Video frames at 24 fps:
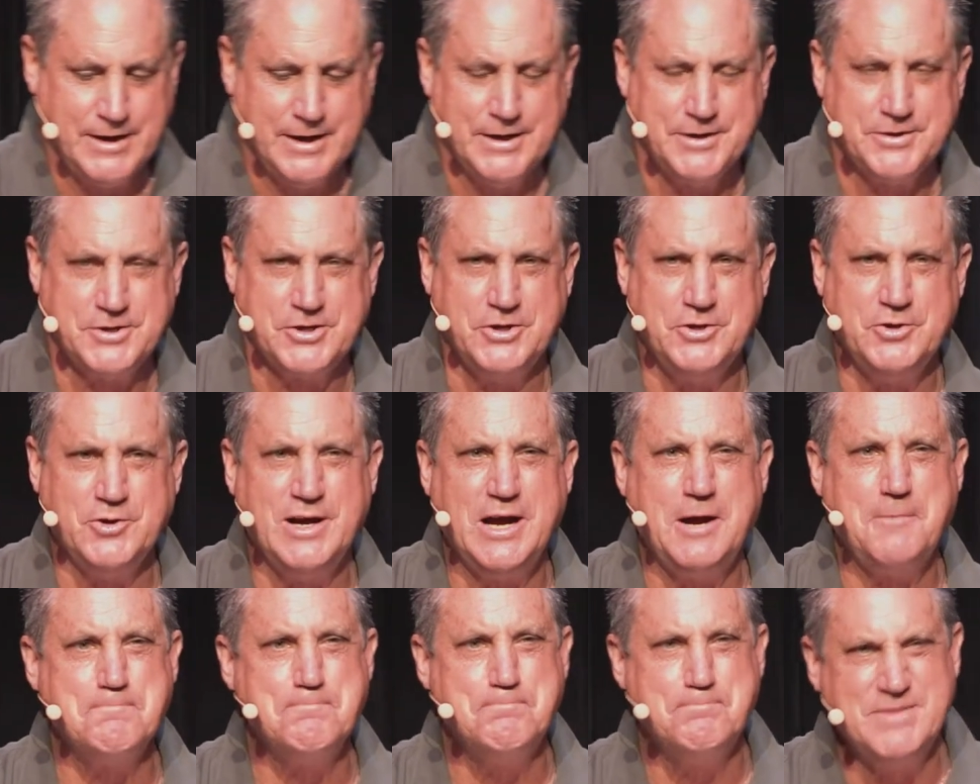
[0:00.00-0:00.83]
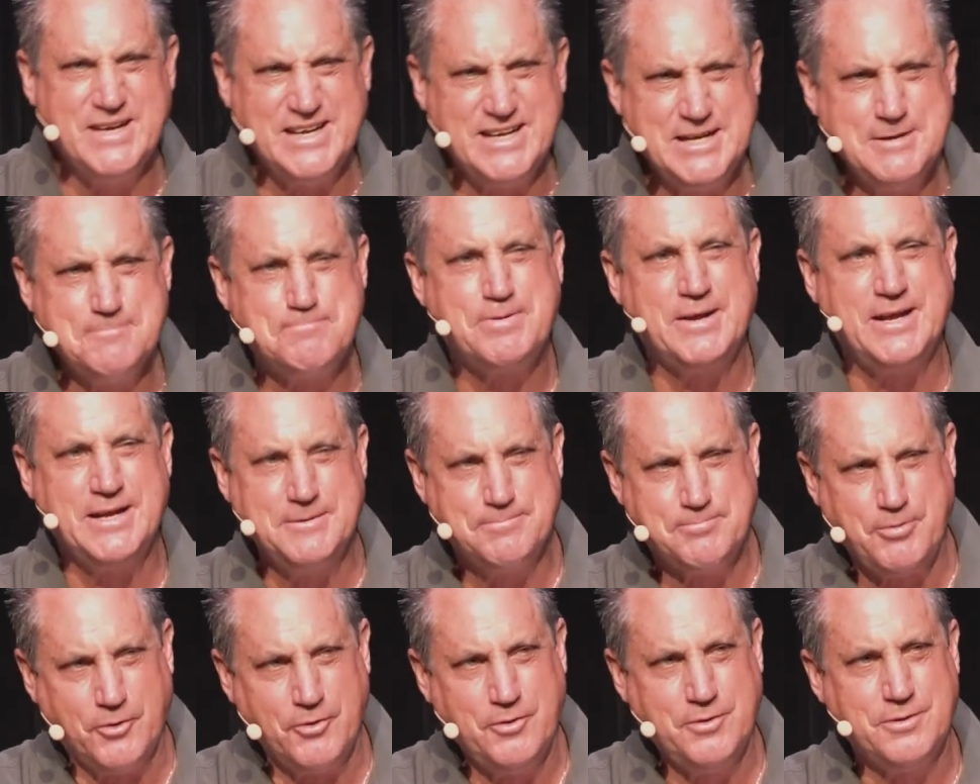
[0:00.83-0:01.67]
Do you know how many
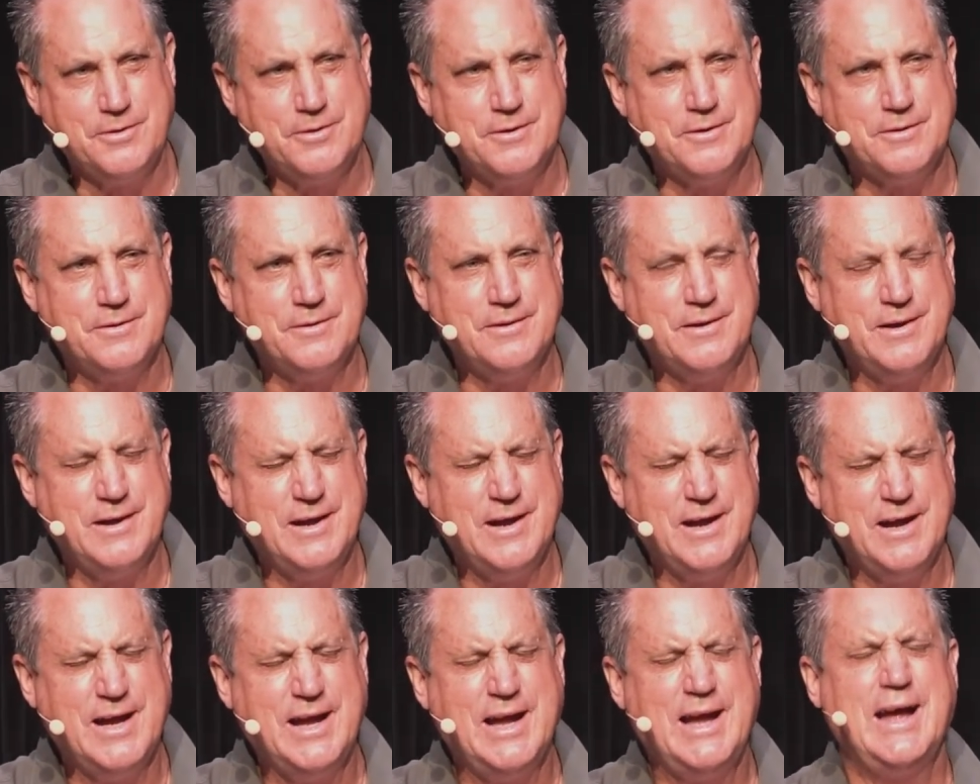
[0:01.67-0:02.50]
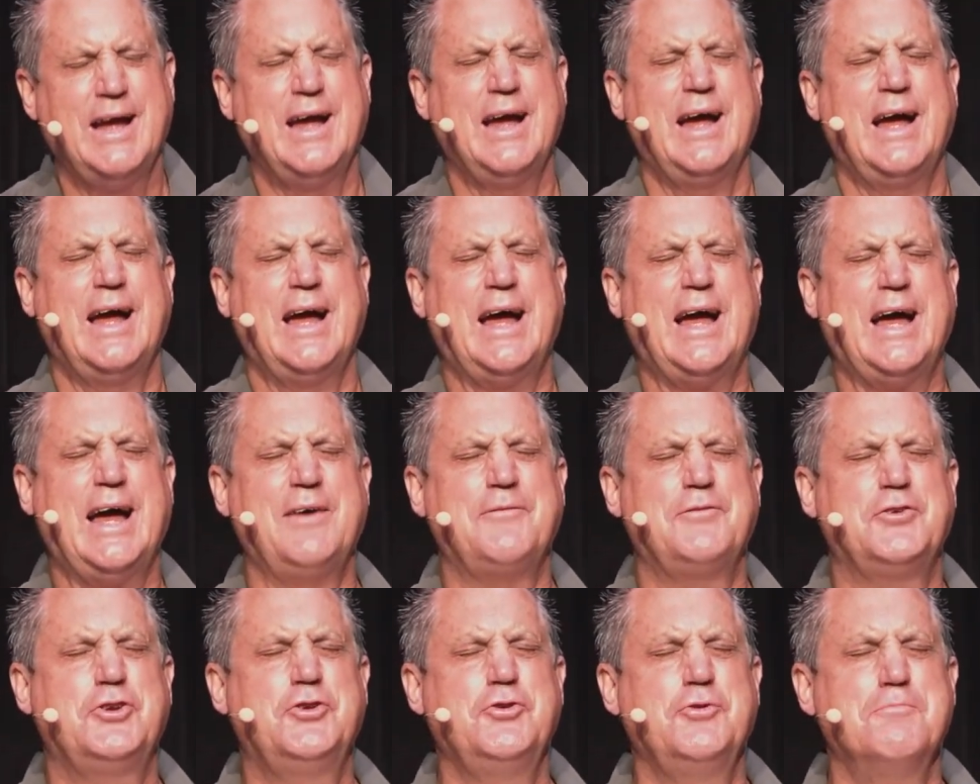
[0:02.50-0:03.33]
people have
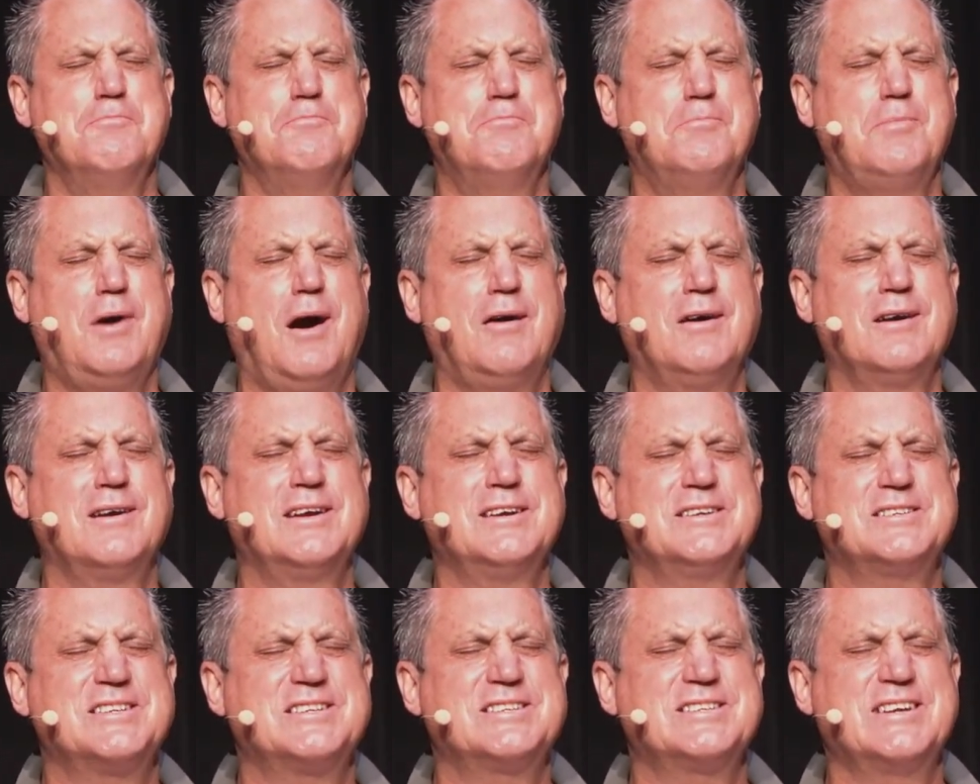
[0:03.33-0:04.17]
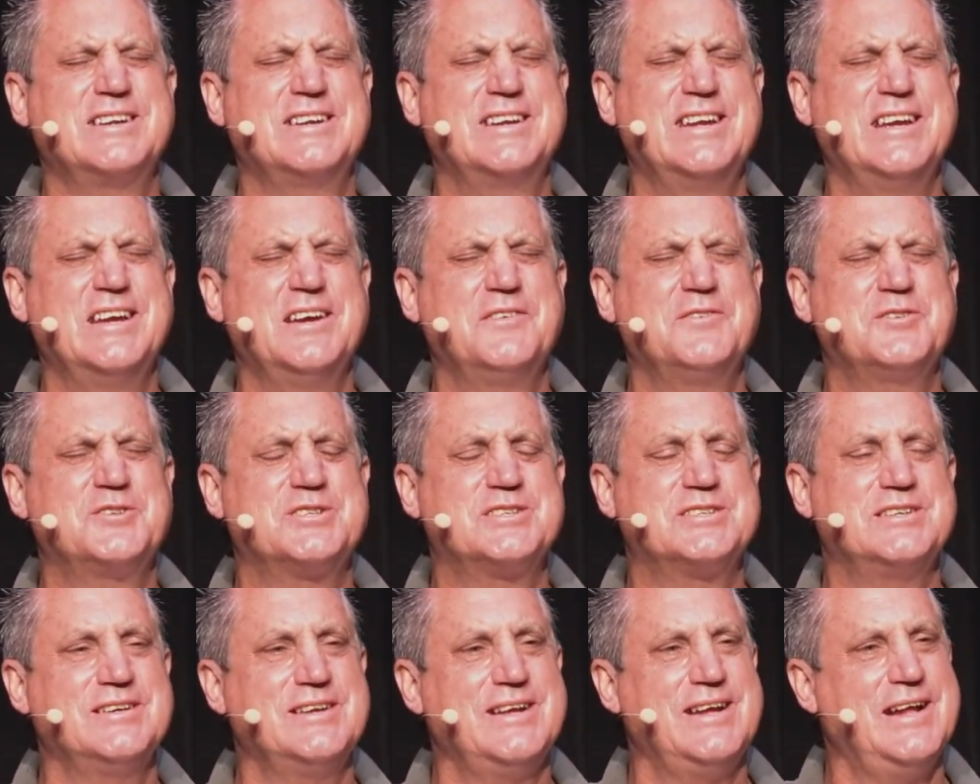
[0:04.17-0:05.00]
humongous
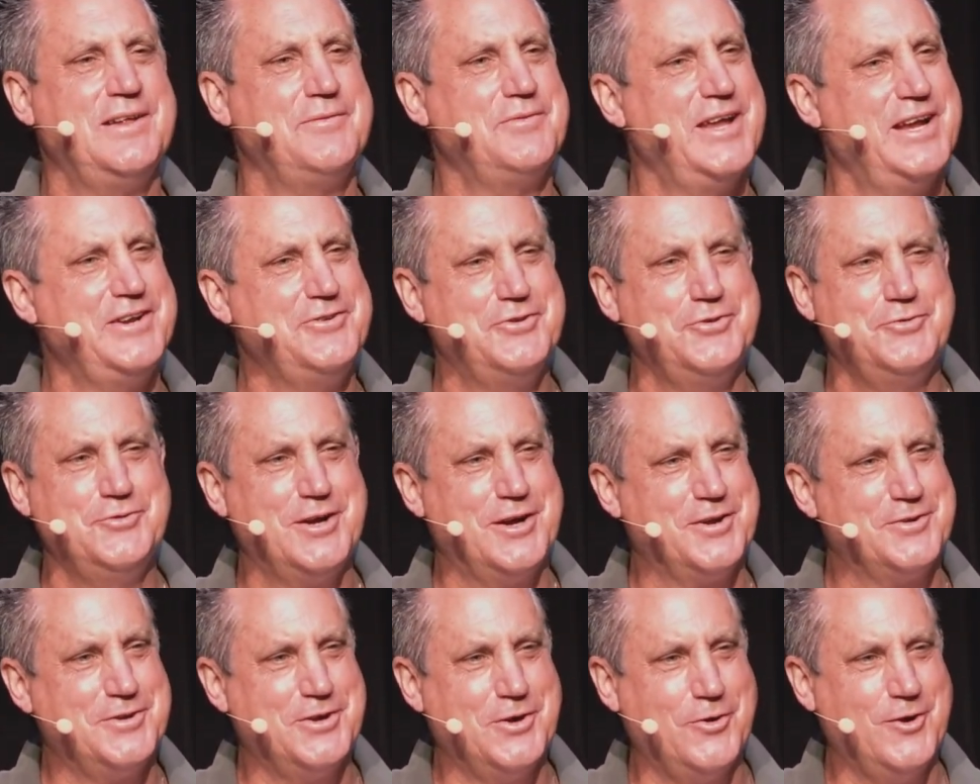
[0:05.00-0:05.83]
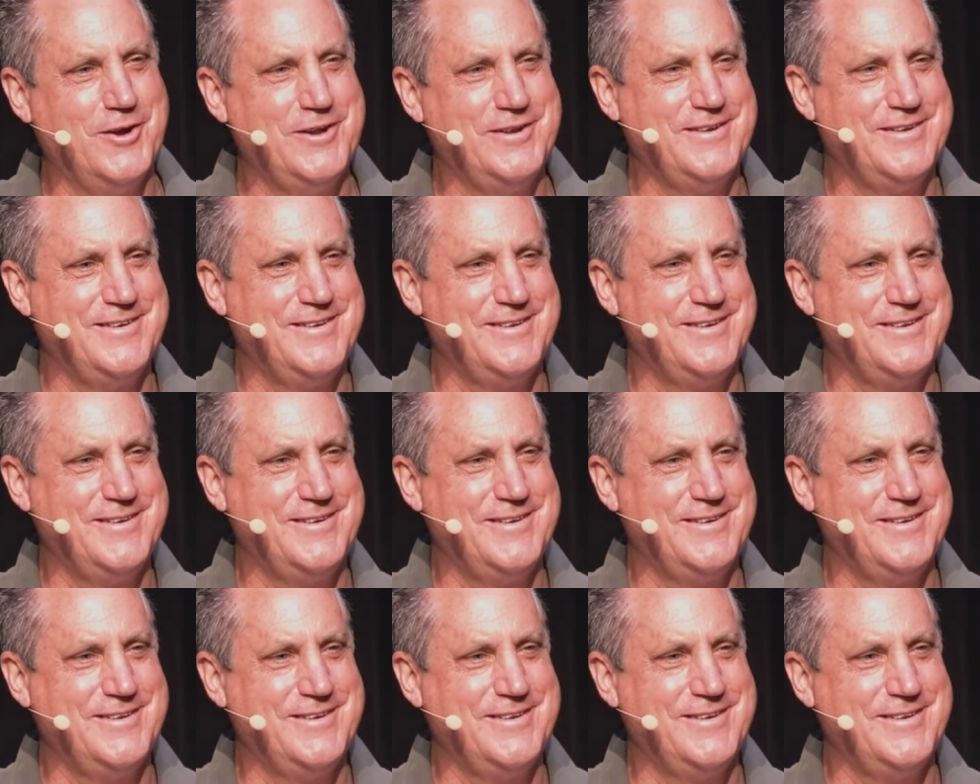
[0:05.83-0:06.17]
gifts and they do not know it?